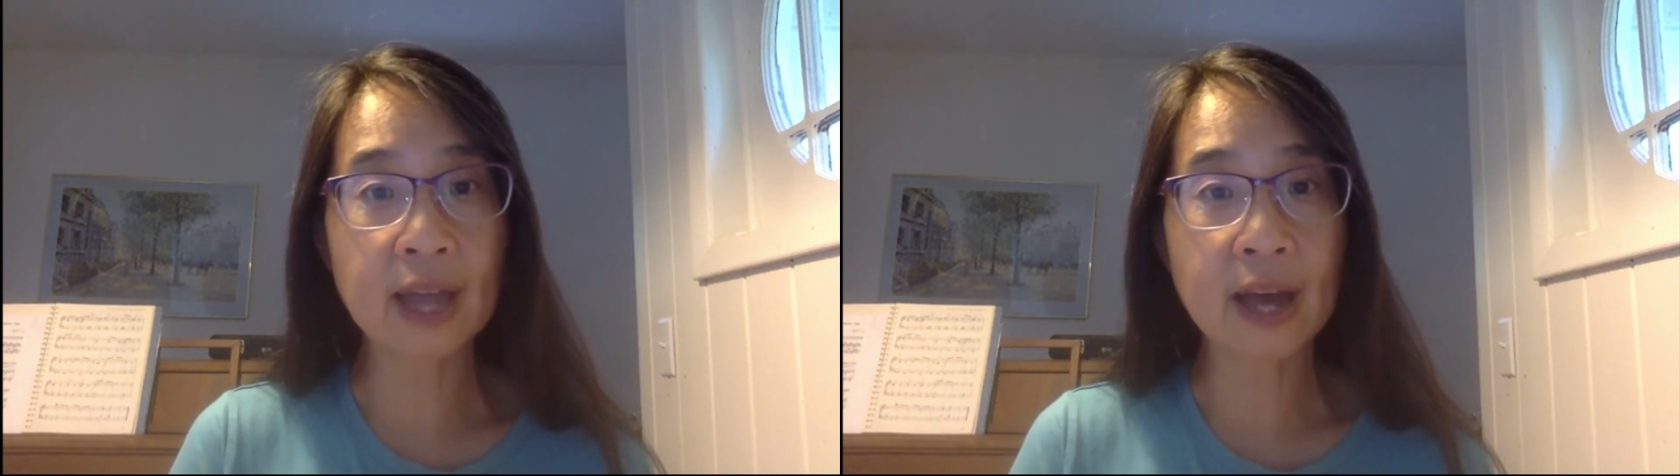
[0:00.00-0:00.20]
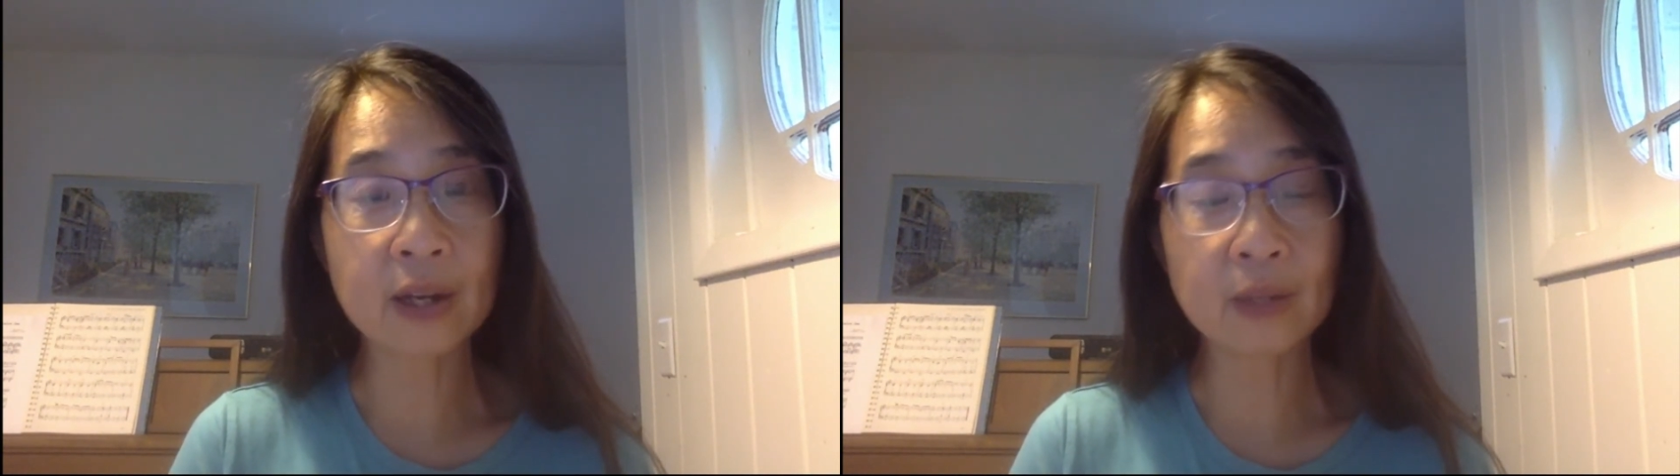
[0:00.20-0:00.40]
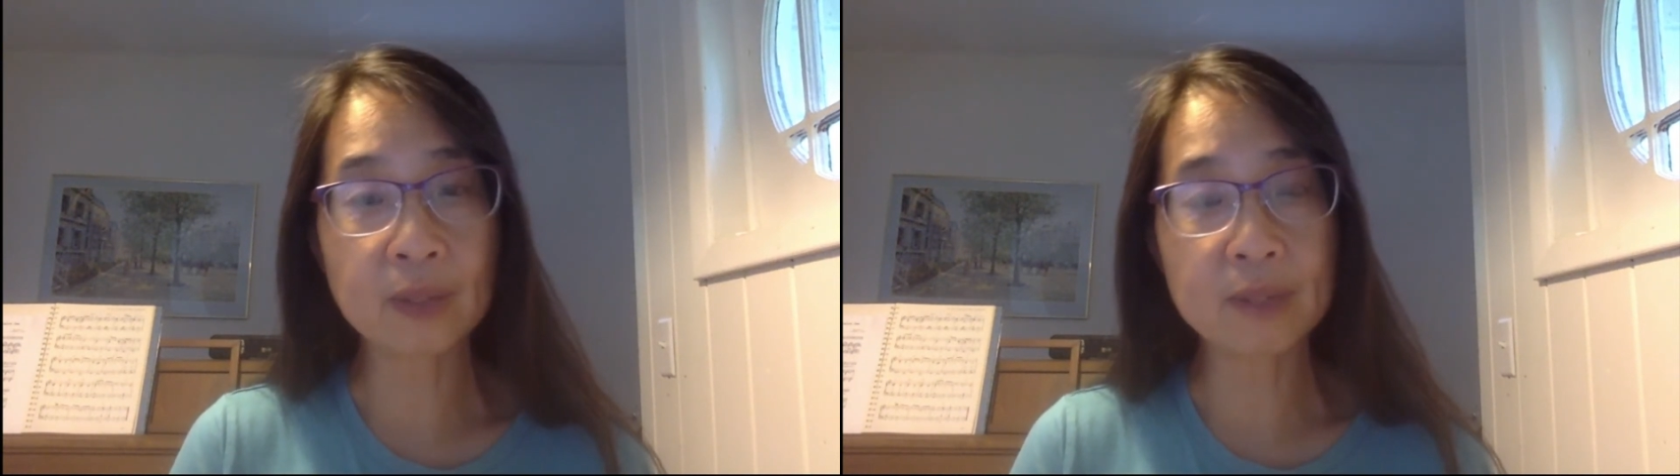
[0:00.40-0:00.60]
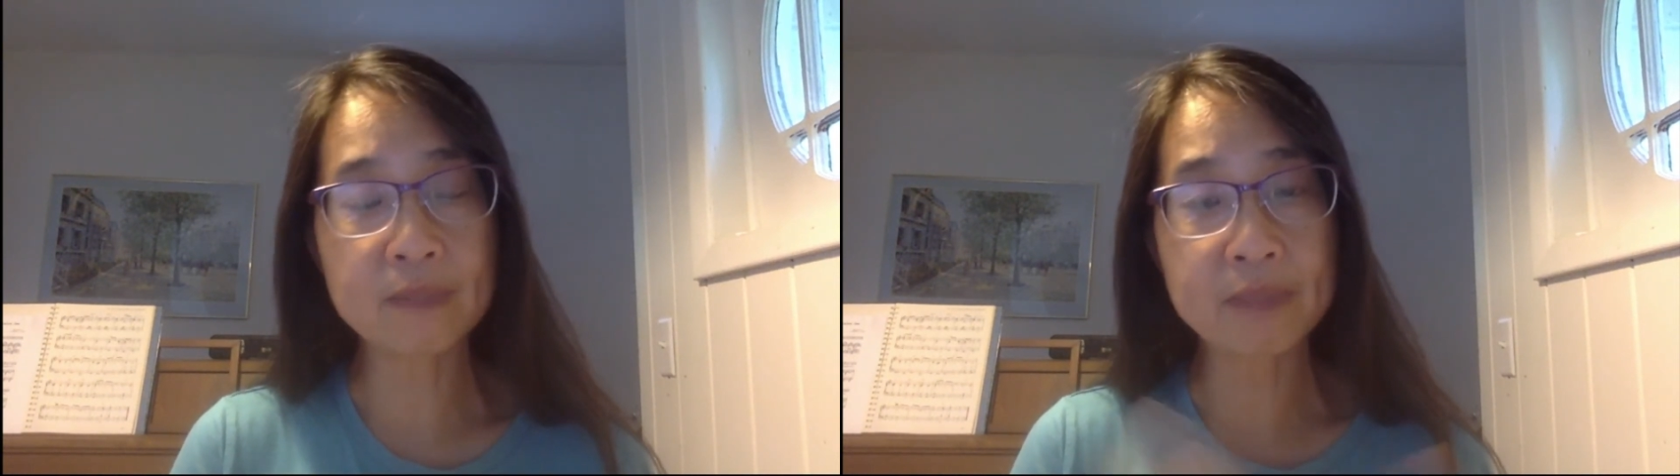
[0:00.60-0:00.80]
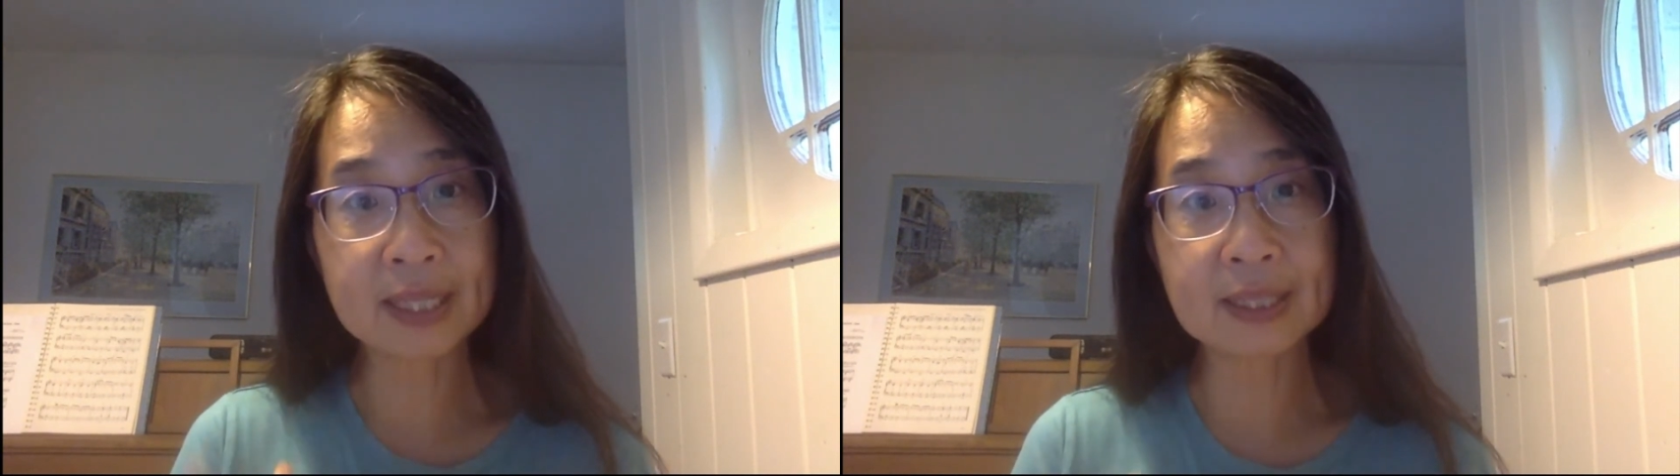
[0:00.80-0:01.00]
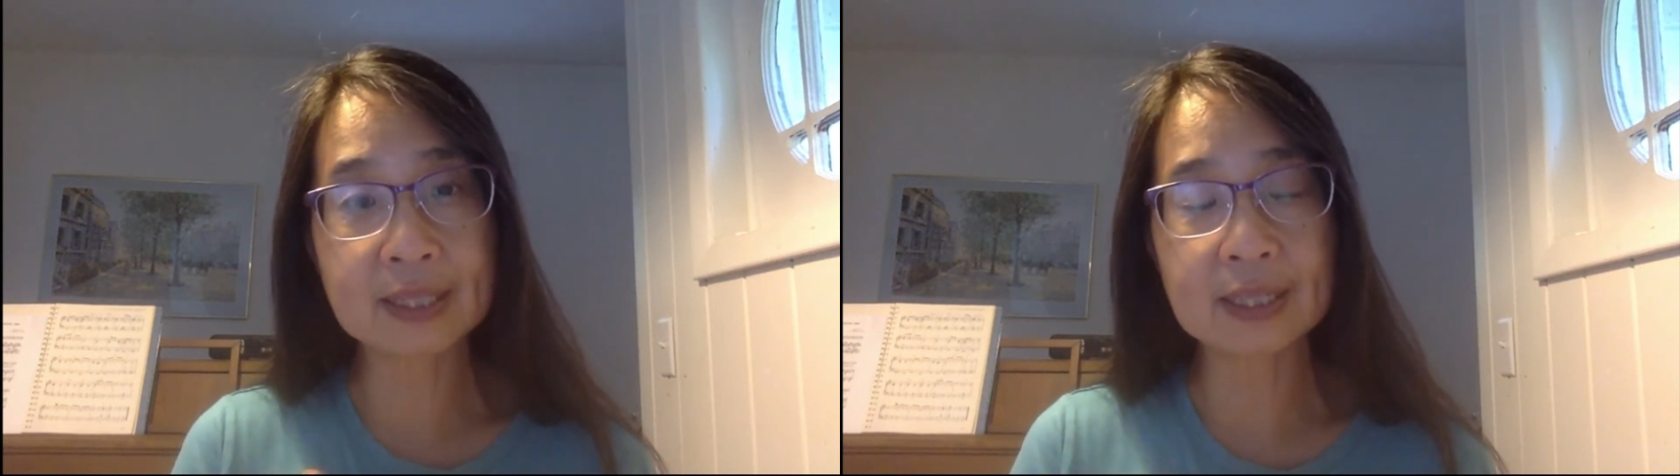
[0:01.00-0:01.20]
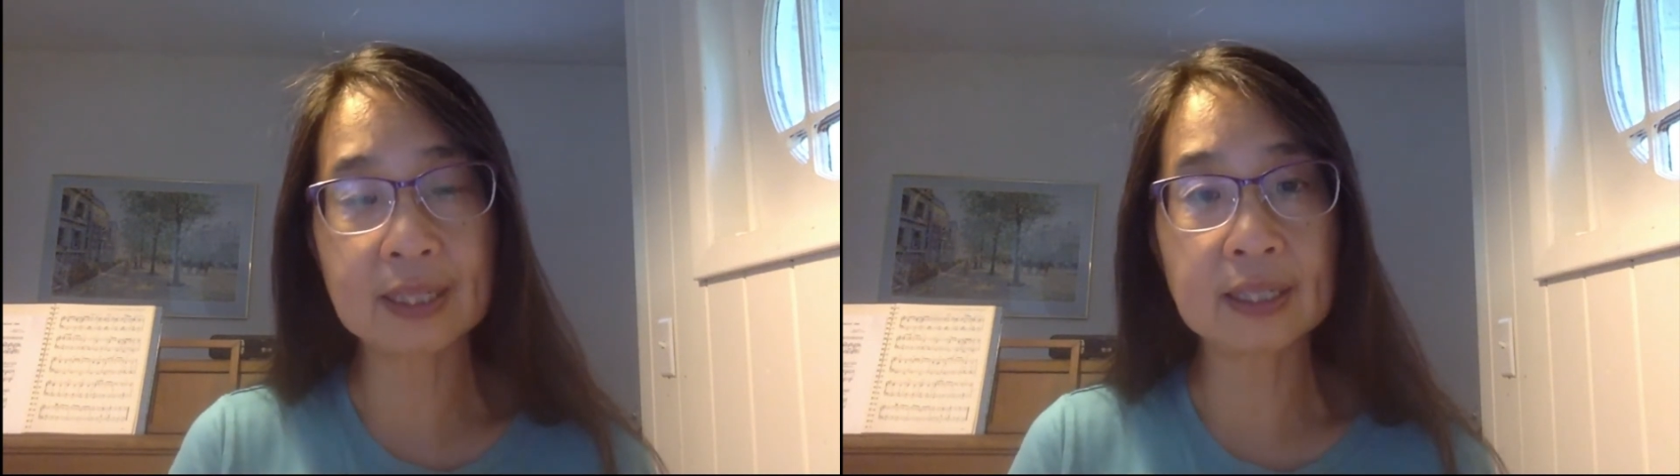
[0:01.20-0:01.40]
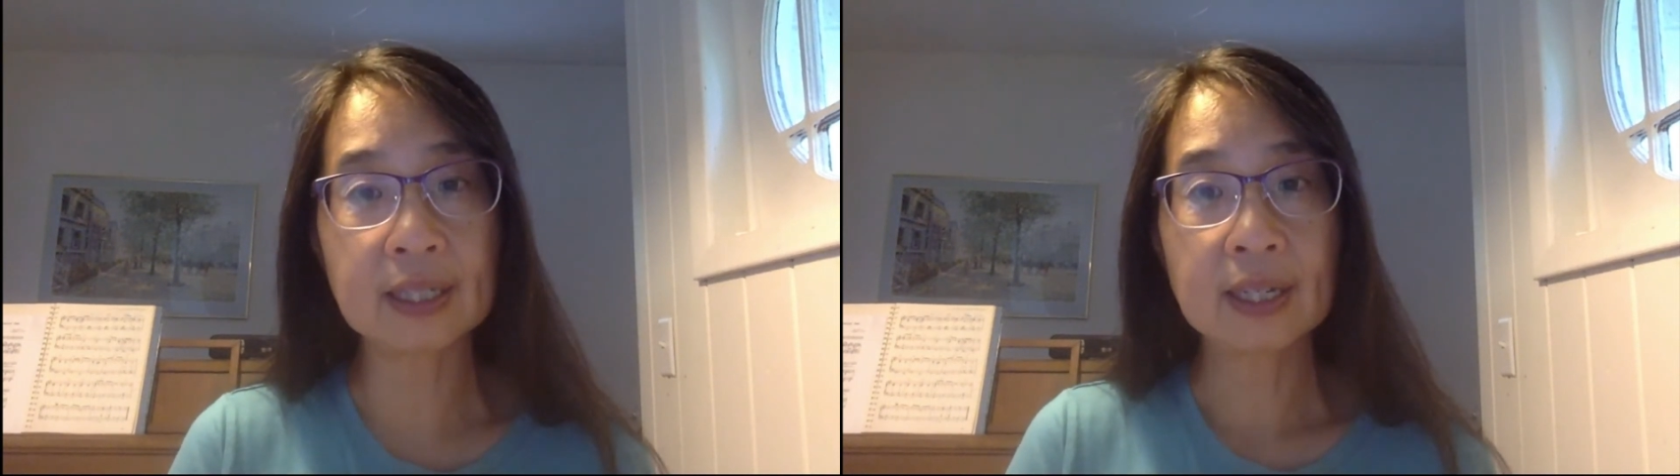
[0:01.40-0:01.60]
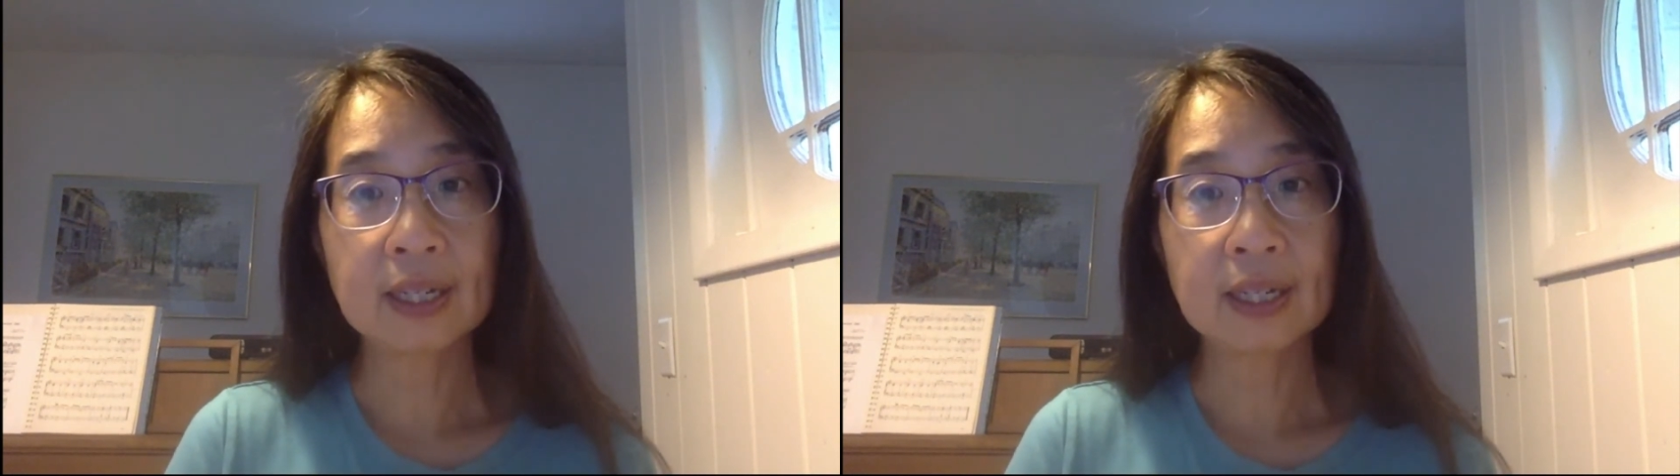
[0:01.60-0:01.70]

How could we embed Z